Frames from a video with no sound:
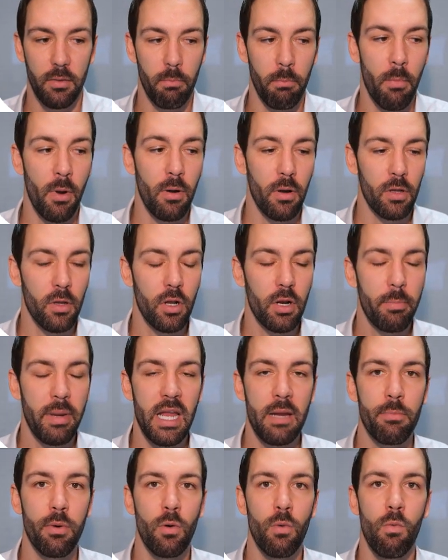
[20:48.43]
a lot of
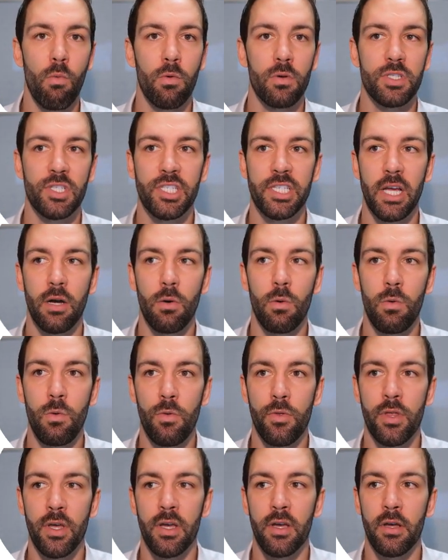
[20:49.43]
people
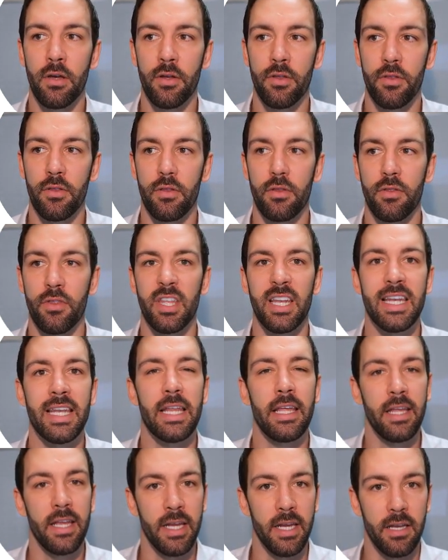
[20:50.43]
sell the
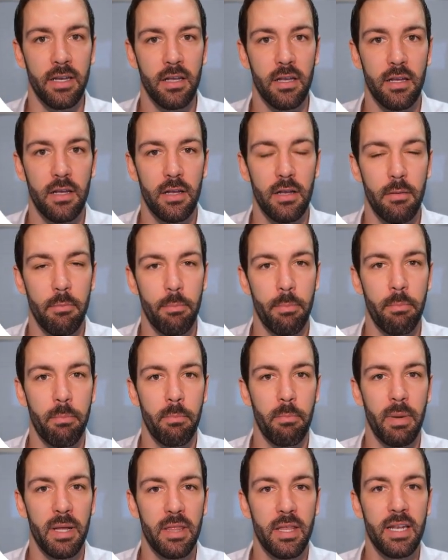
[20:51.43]
need,
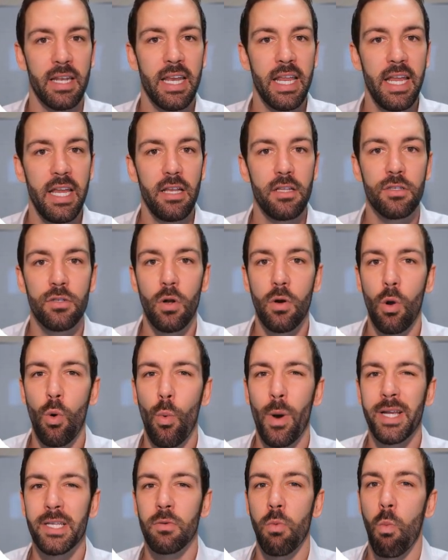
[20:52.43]
but the need's not
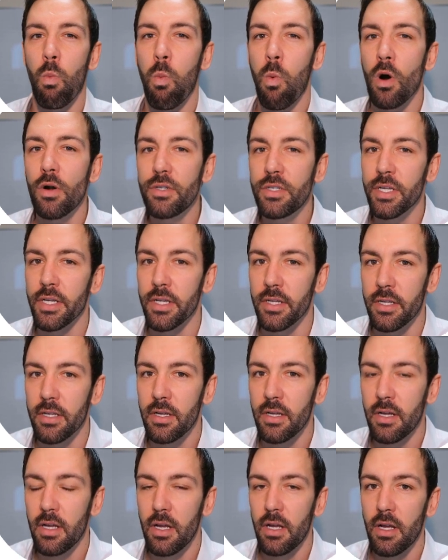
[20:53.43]
always wanted.
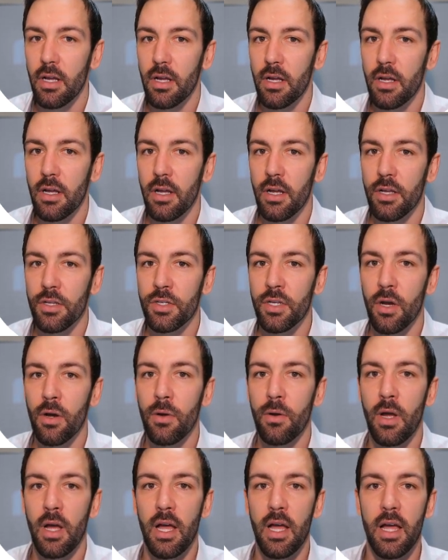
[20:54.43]

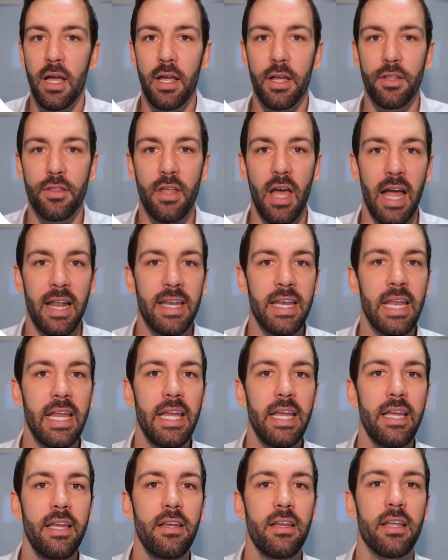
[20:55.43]
So a
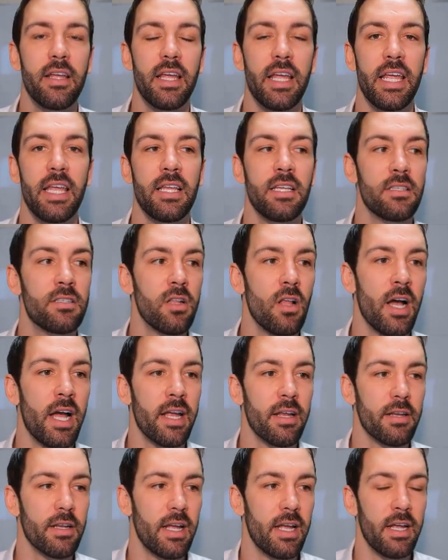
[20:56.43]
need is
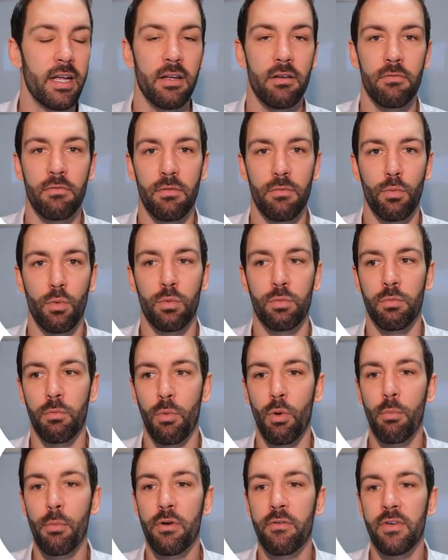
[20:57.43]
like, we'll
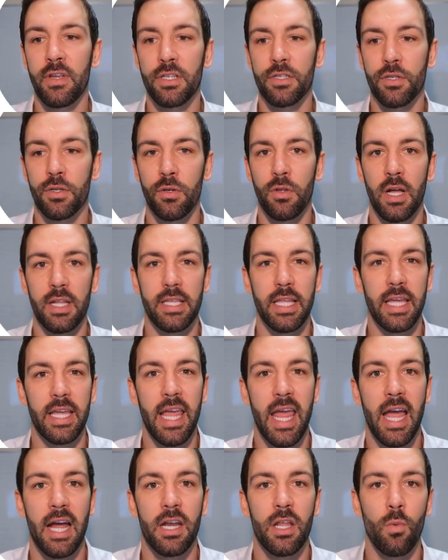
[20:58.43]
move into like the
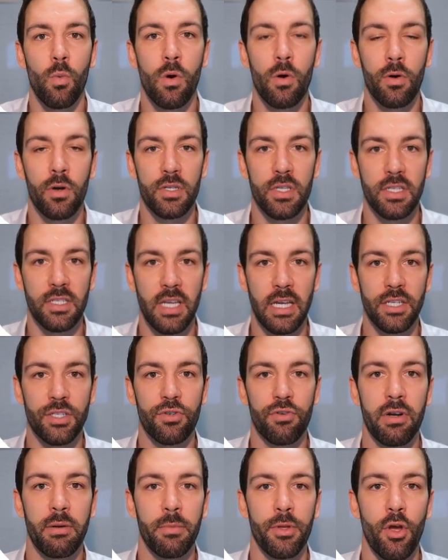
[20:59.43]
accounting world because it's
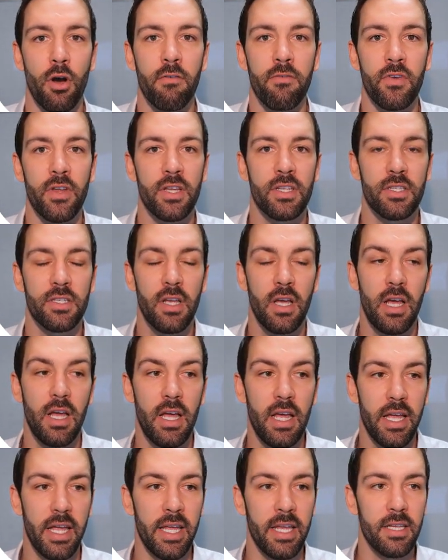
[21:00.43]
extremely obvious,
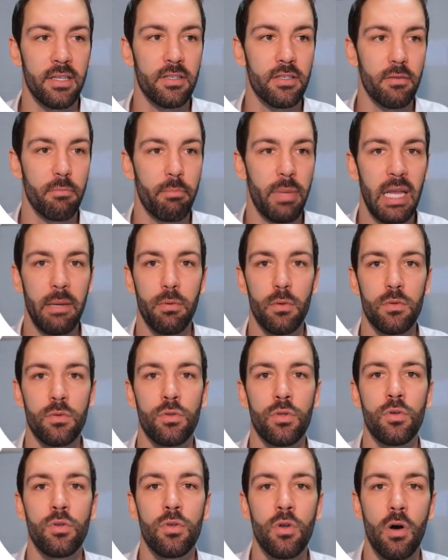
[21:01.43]
is people
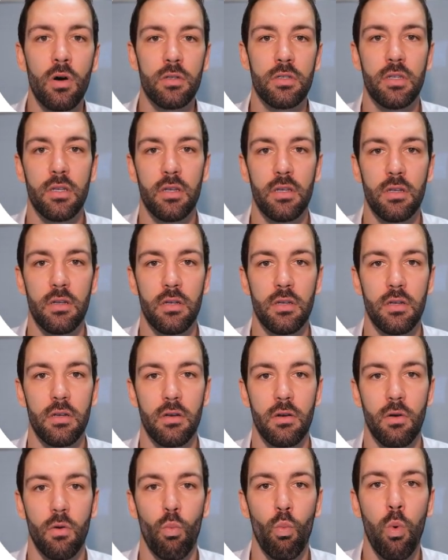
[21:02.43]
do not
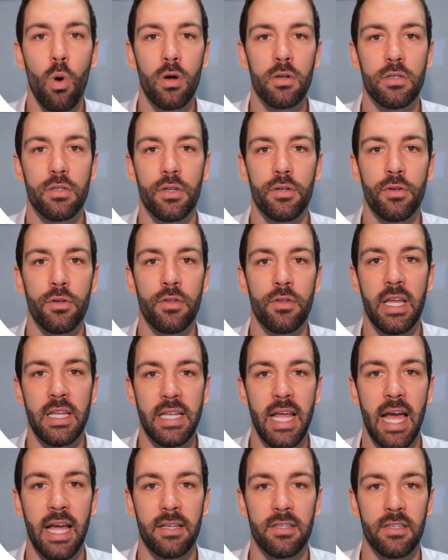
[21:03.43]
want to their
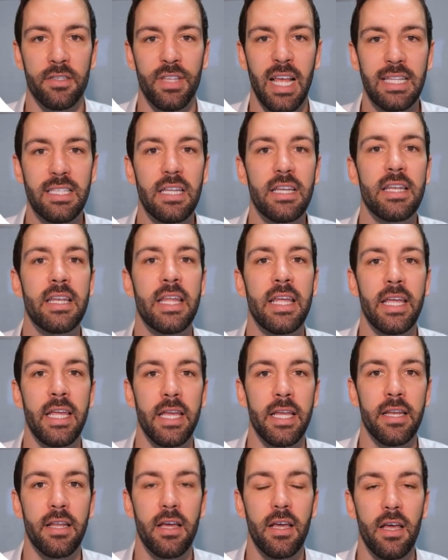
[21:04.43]
taxes. That's a
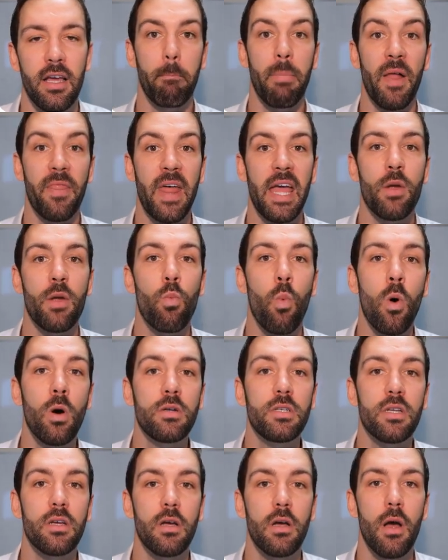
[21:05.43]
need, but they
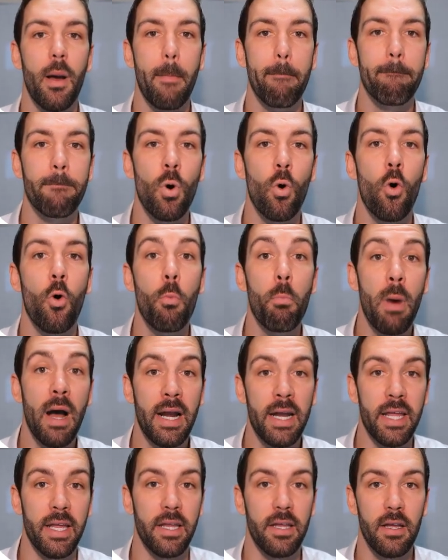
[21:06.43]
want more
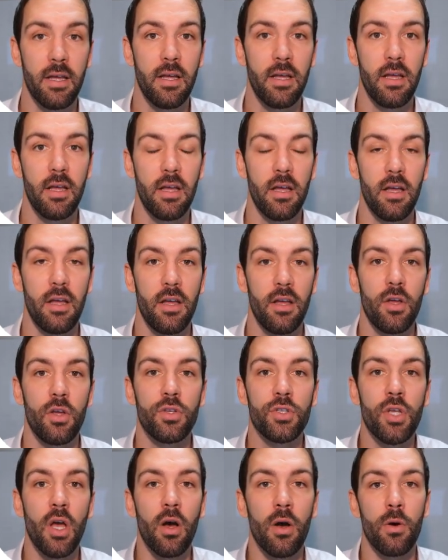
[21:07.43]
money.
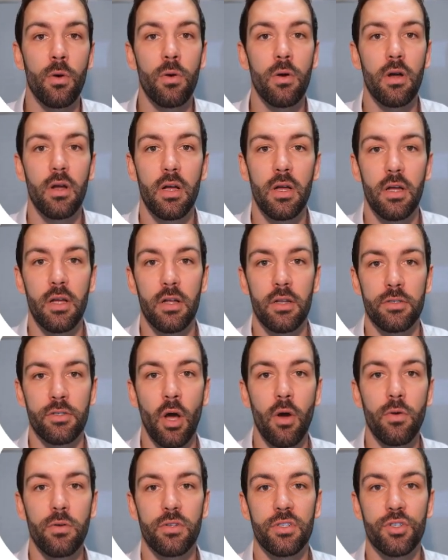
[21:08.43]
So
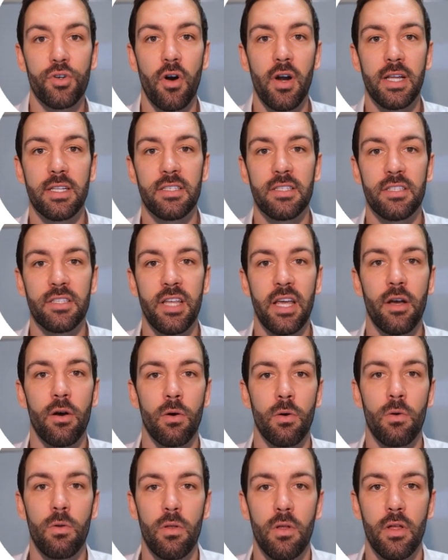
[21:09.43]
don't try and
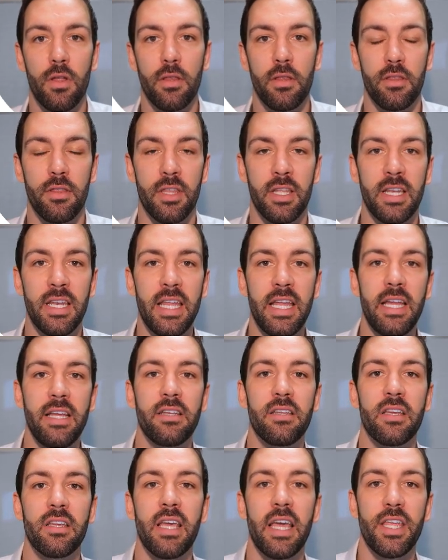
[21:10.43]
sell the
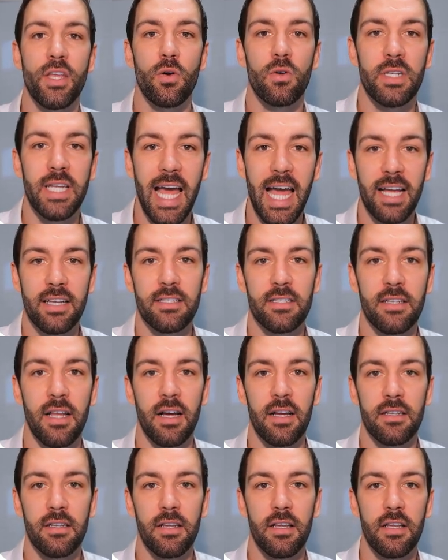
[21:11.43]
need to get your tax
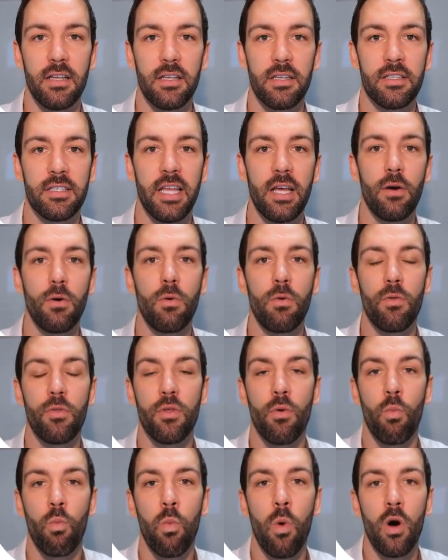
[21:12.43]
done. Sell
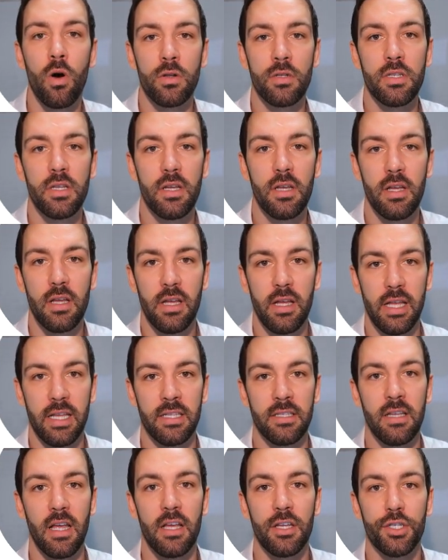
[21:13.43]
the want
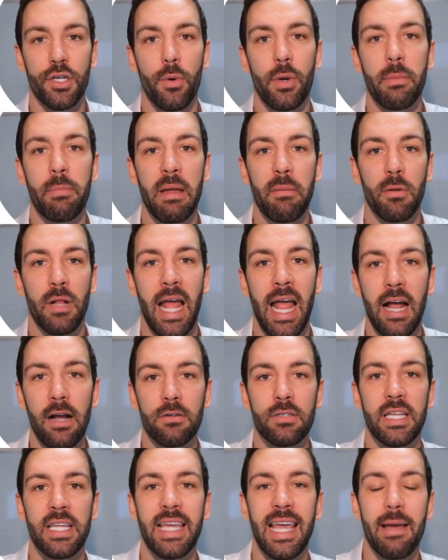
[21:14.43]
is showing people
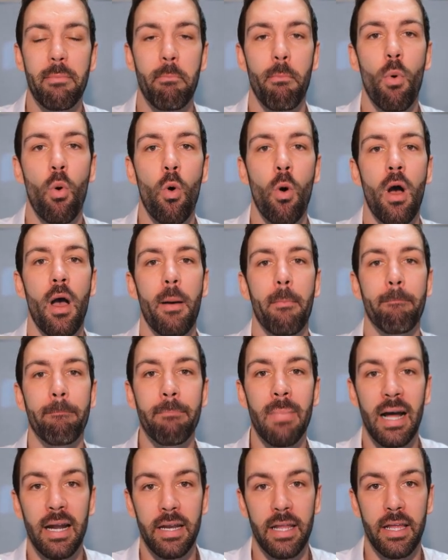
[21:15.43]
how to get more
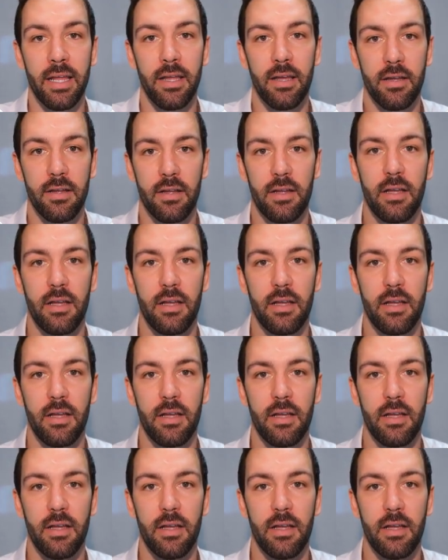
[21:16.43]
money.